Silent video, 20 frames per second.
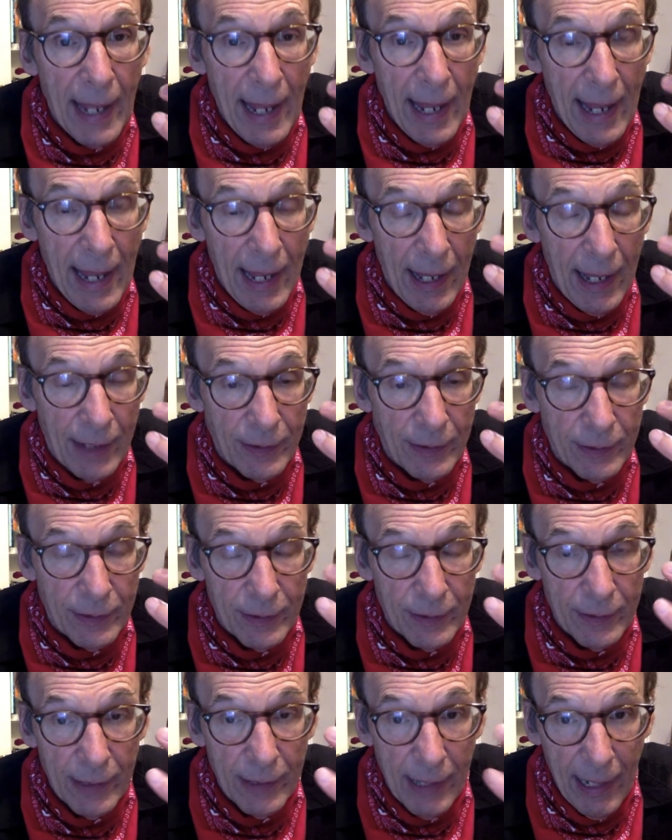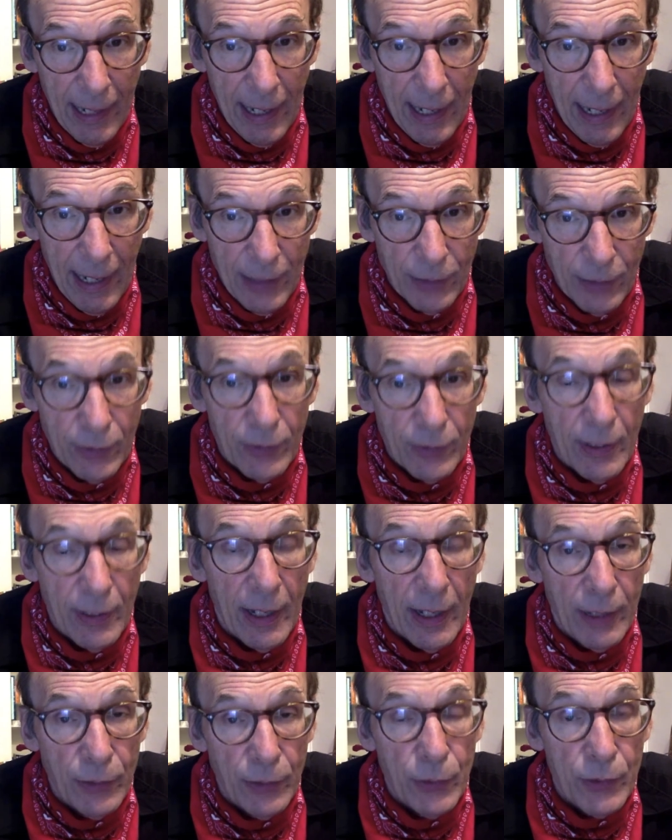And
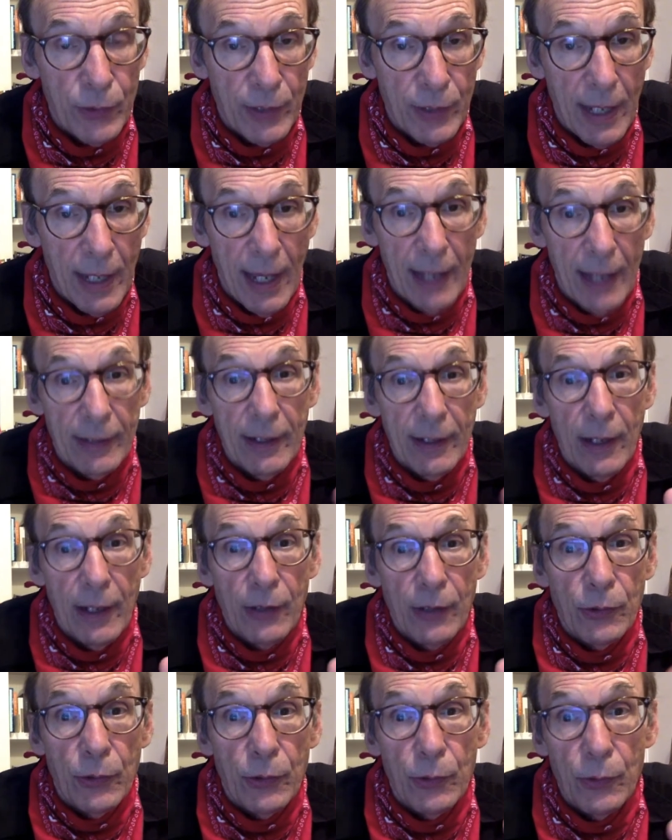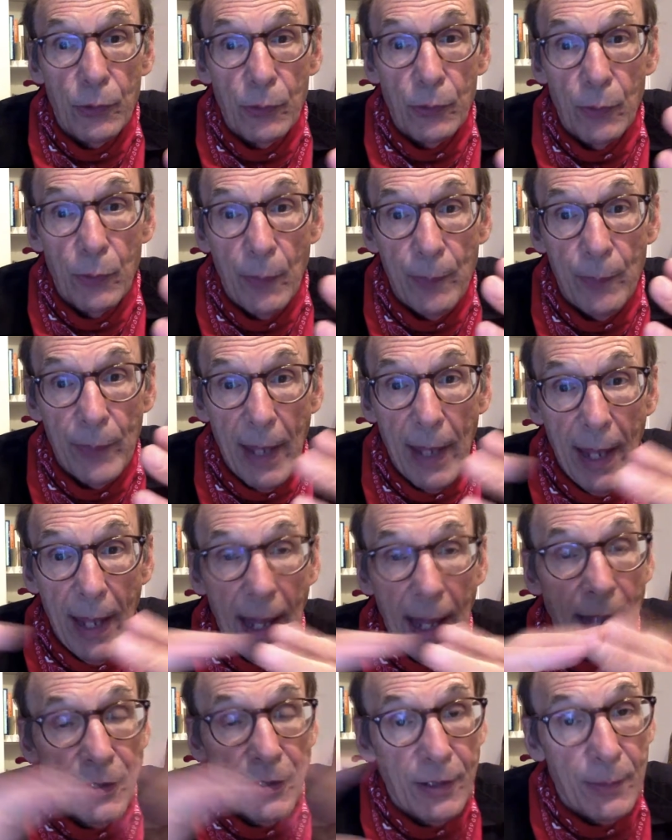use that to
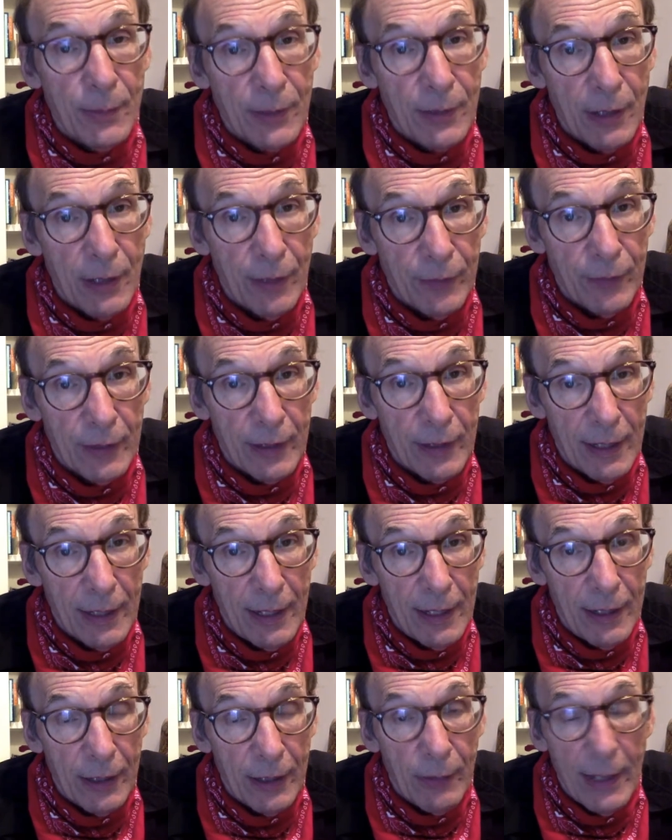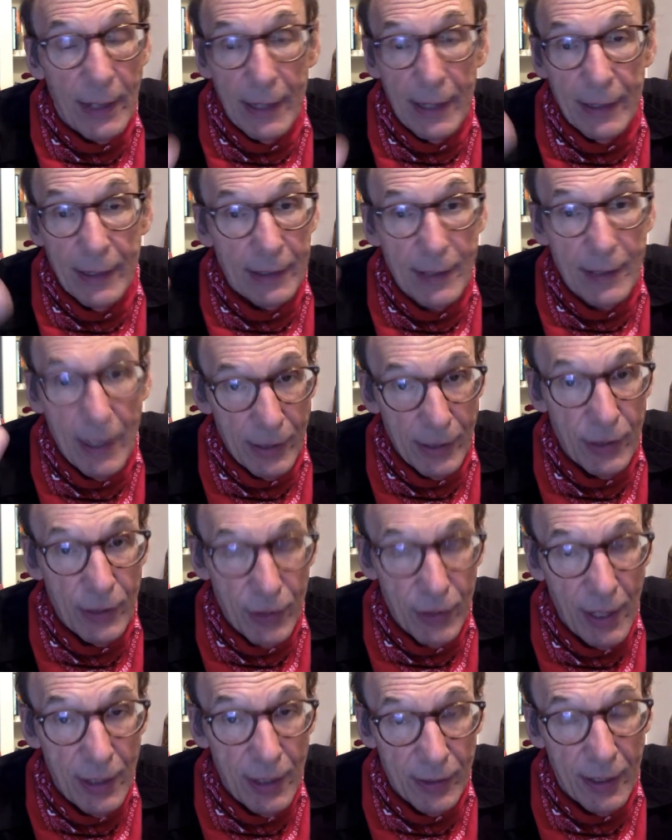add some stuff to the integrand that doesn't
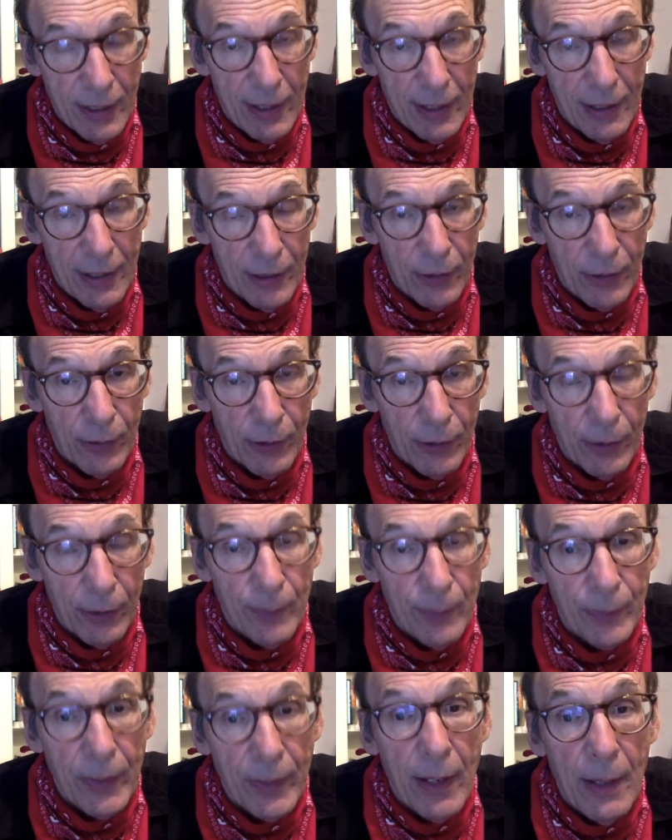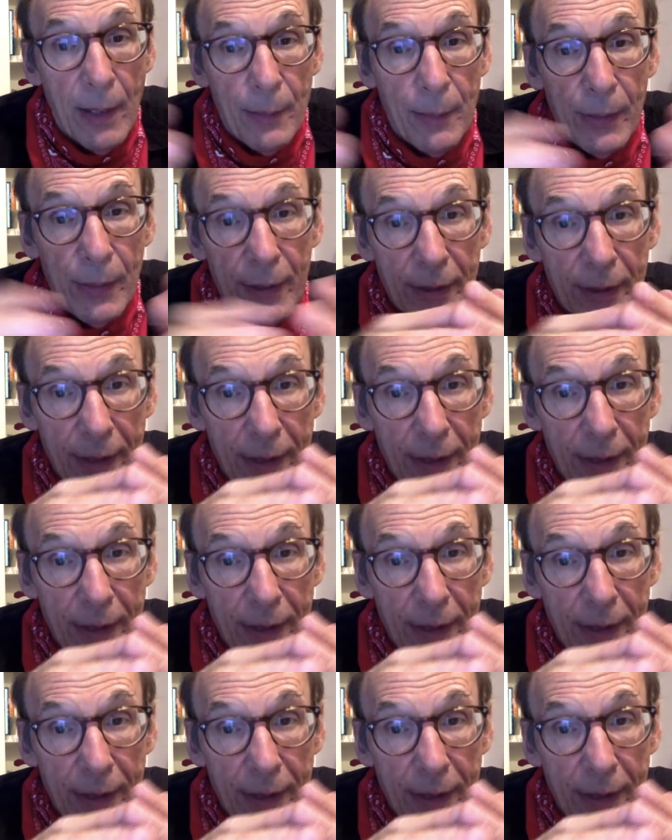change the integral, but